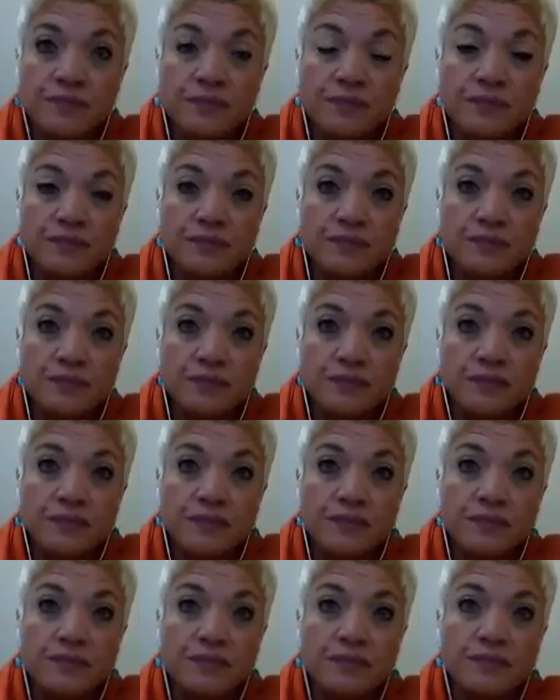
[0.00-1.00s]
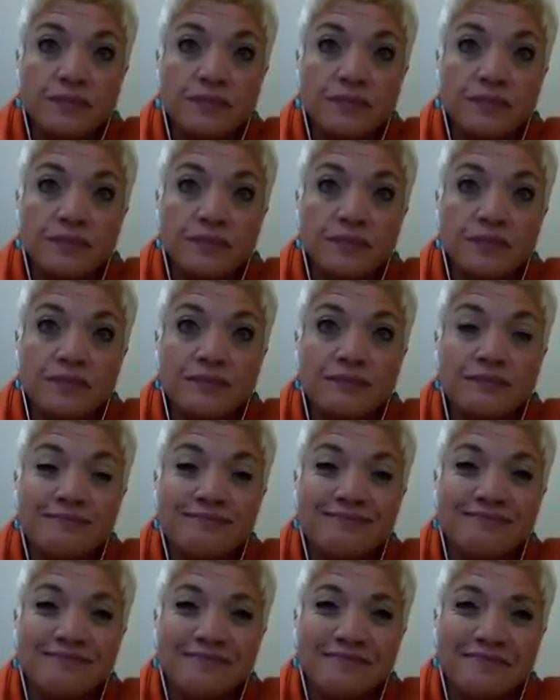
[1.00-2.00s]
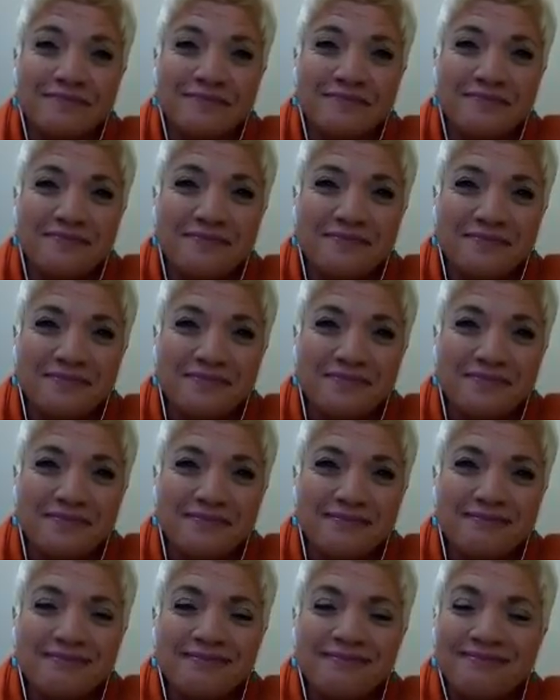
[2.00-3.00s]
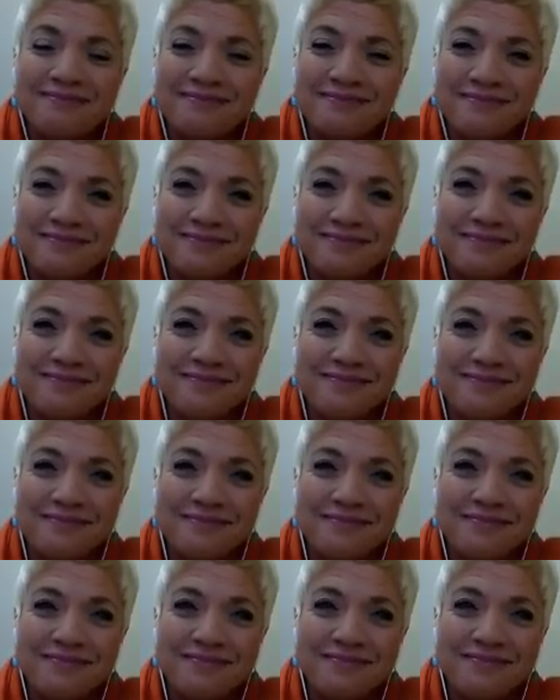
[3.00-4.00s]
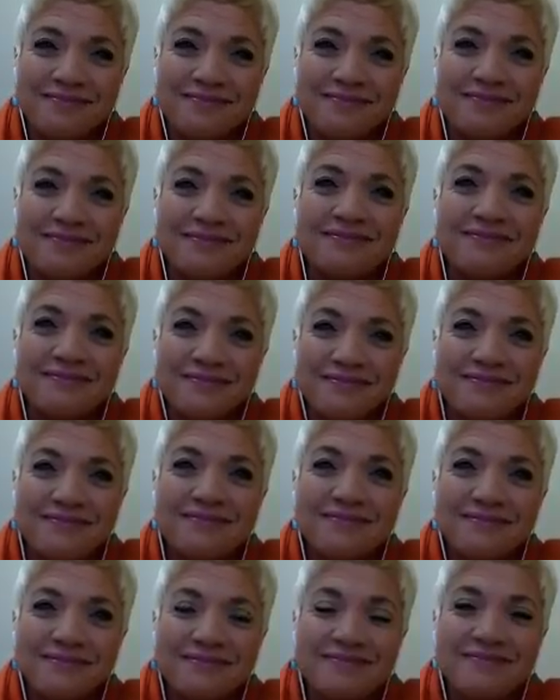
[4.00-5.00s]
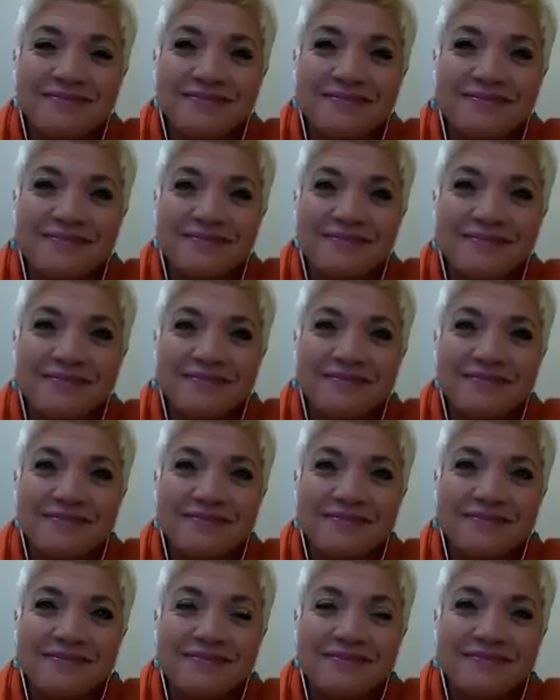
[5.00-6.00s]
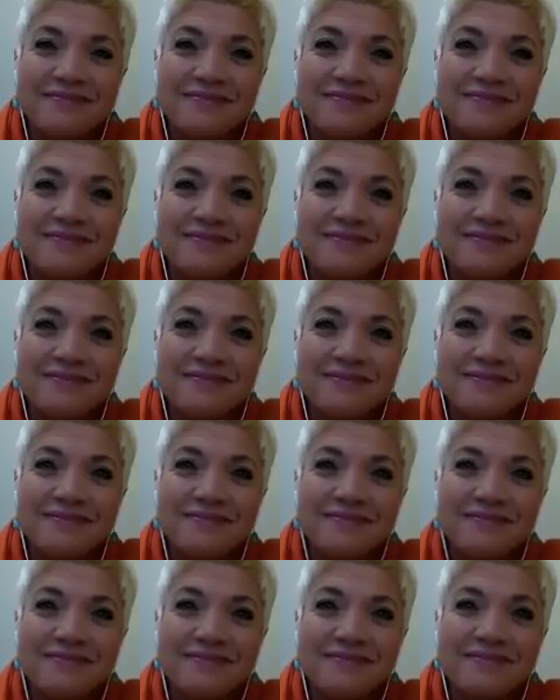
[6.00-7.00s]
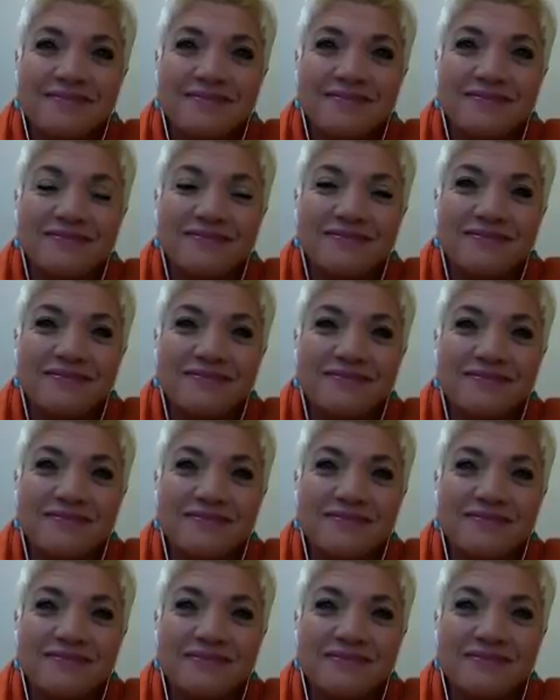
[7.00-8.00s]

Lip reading: [no speech]